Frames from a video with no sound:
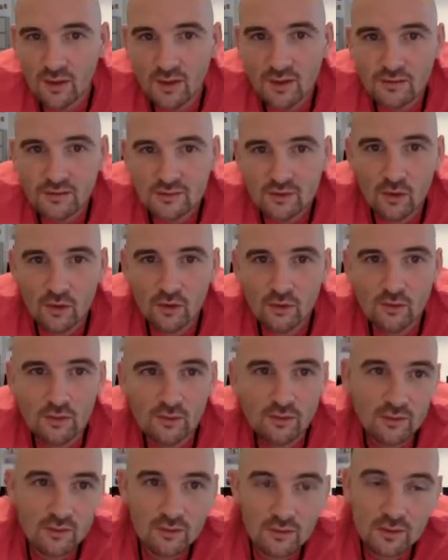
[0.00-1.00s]
So,
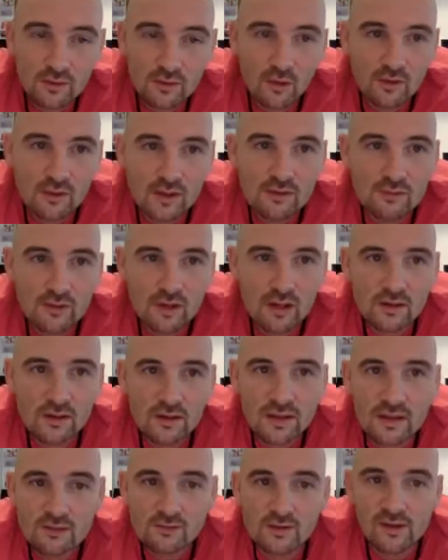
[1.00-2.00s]
you know, even
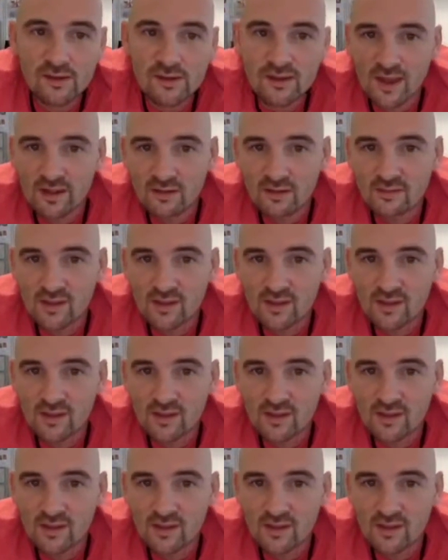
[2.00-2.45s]
in the